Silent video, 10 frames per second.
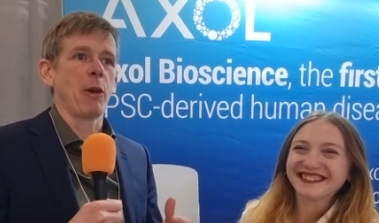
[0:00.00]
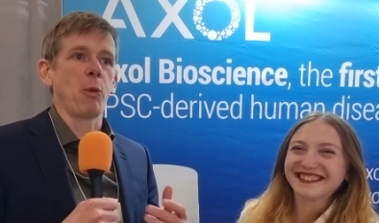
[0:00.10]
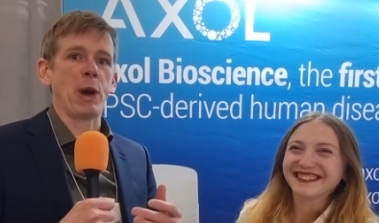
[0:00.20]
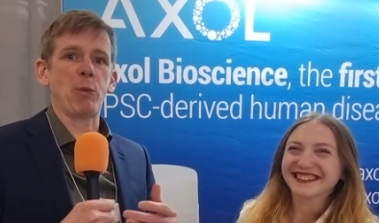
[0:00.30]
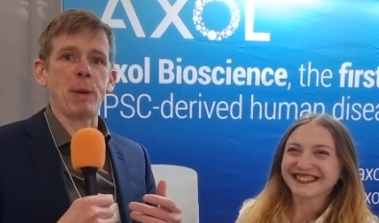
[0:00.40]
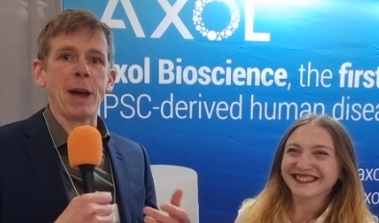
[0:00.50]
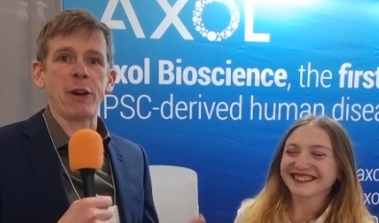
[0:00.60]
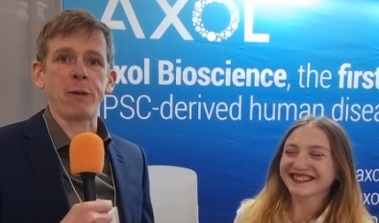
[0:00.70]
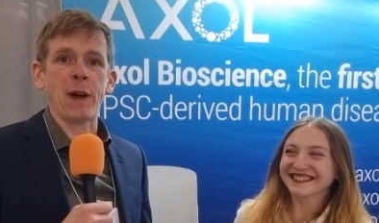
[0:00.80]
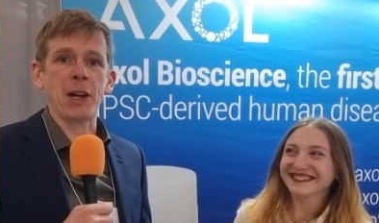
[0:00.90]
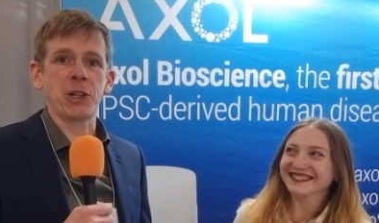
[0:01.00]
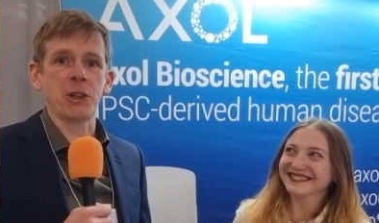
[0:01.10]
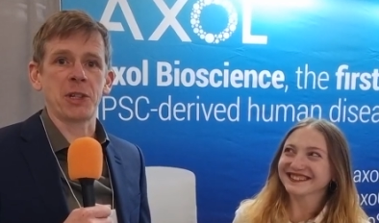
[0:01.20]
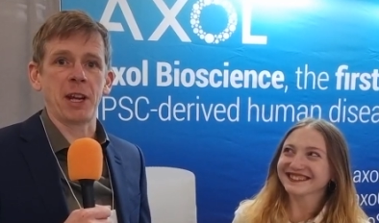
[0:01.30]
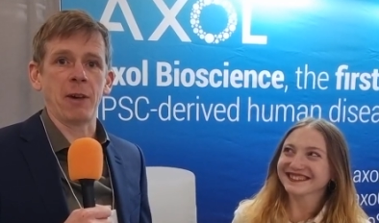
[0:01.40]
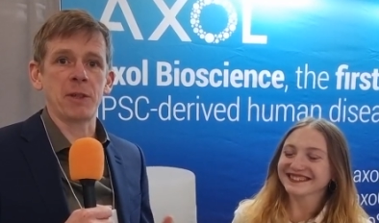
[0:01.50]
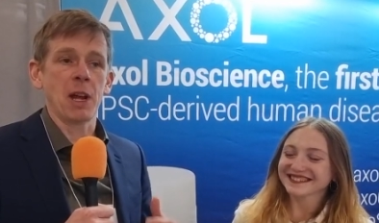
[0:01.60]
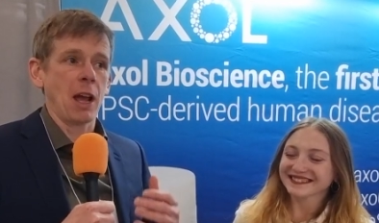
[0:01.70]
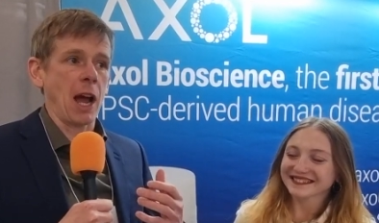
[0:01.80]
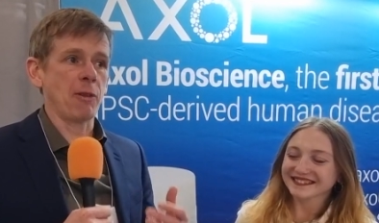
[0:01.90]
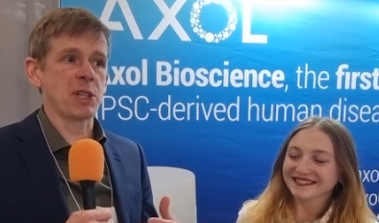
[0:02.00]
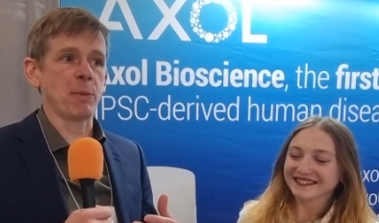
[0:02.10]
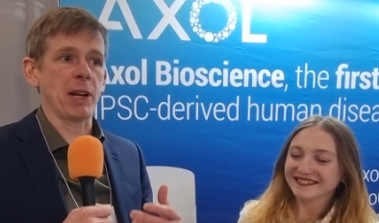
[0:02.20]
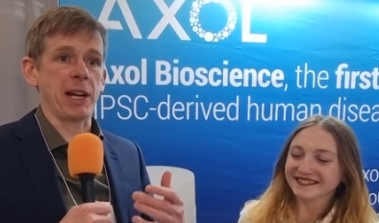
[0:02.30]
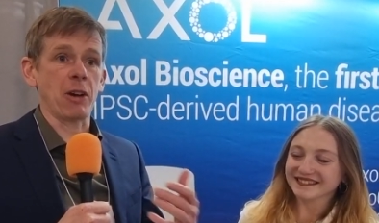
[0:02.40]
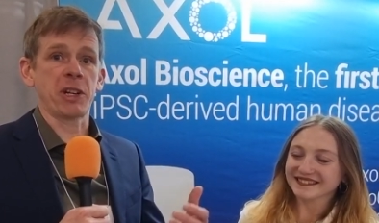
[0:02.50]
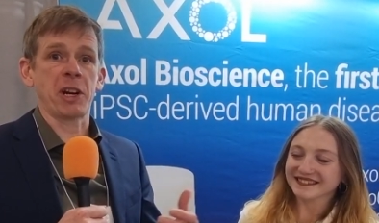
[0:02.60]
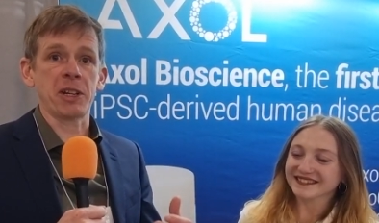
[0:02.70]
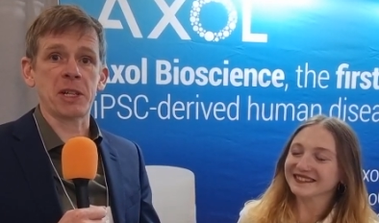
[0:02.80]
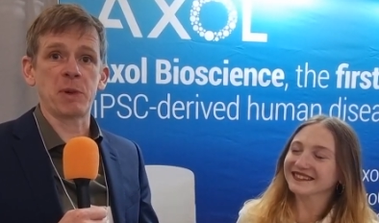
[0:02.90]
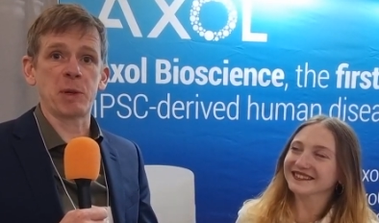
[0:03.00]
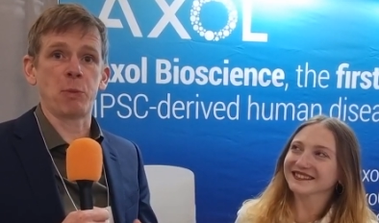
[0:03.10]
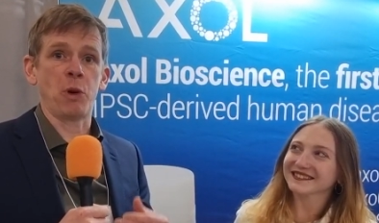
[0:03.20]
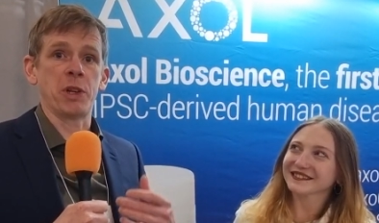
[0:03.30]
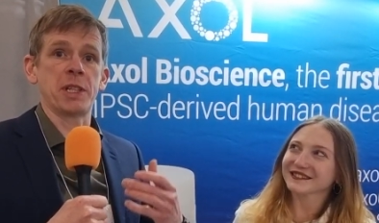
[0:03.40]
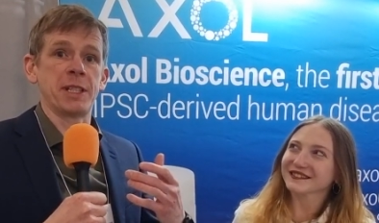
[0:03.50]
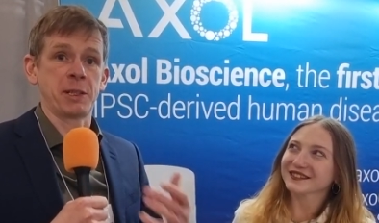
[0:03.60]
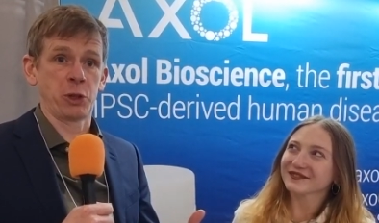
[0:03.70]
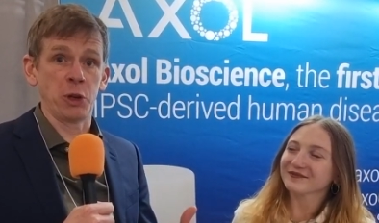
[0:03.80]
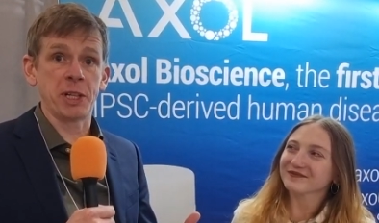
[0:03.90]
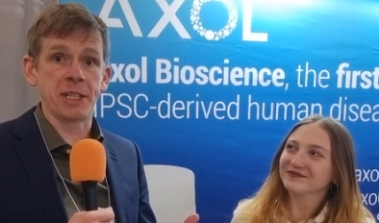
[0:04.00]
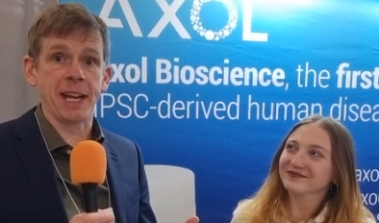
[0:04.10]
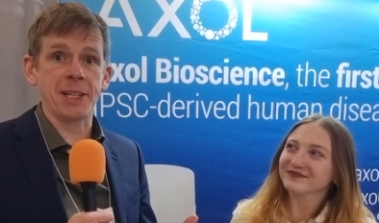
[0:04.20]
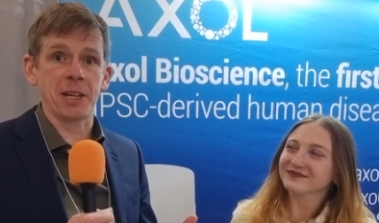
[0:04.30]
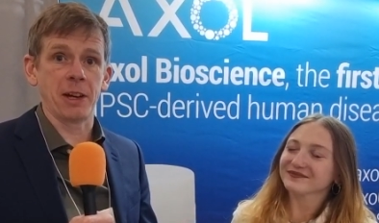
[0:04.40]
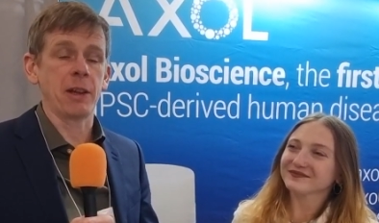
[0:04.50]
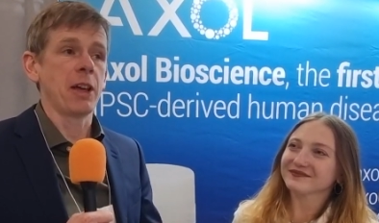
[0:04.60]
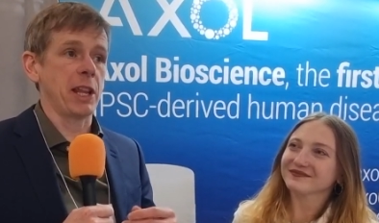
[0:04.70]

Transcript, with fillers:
Speaker 1: when we manufacture cells, ultimately our customers want good data.